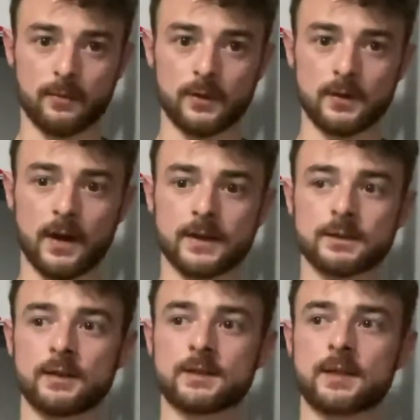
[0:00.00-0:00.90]
Let's say
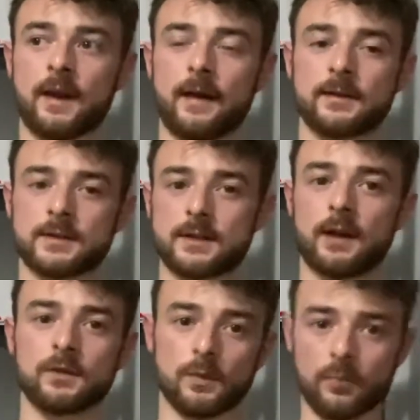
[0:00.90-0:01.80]
I assign you a
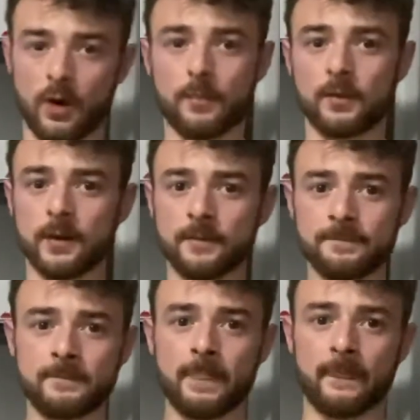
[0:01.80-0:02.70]
property
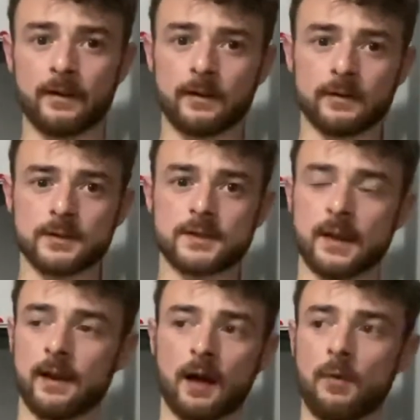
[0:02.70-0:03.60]
and say I
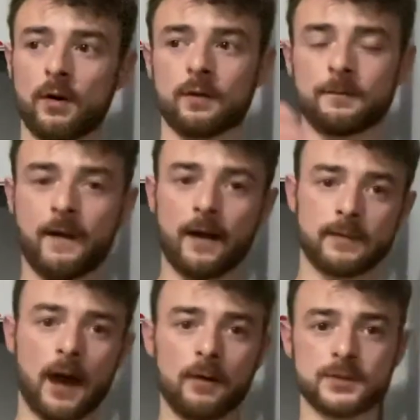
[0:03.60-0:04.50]
want $5,000
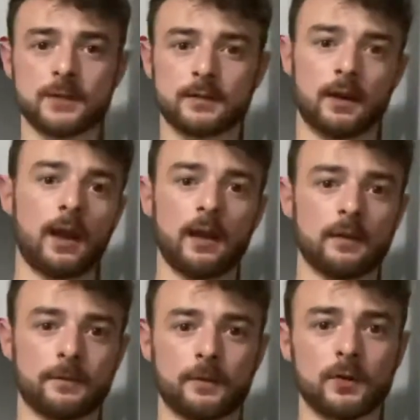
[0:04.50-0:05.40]
today for you to
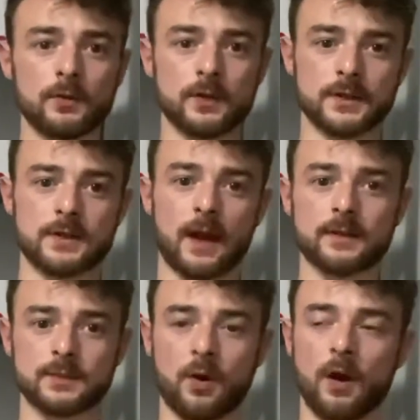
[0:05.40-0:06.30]
assign this property.